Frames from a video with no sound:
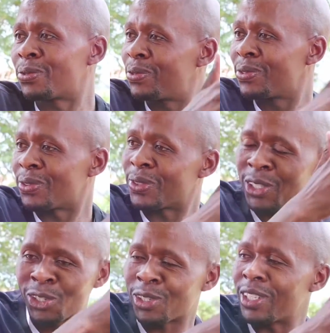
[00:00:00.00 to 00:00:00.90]

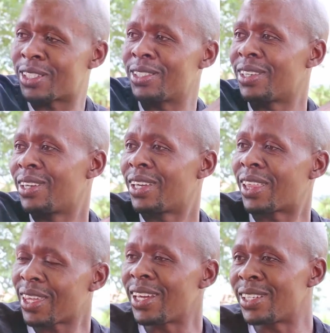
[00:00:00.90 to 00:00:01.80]
the
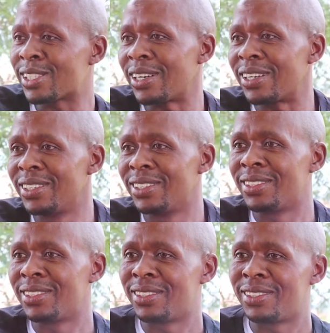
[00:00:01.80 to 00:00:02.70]
original Crazy
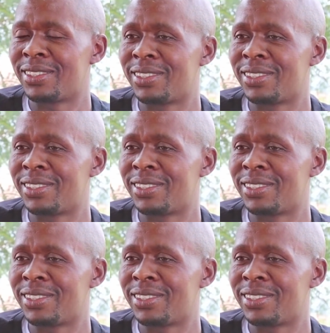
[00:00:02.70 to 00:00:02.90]
Entertainer street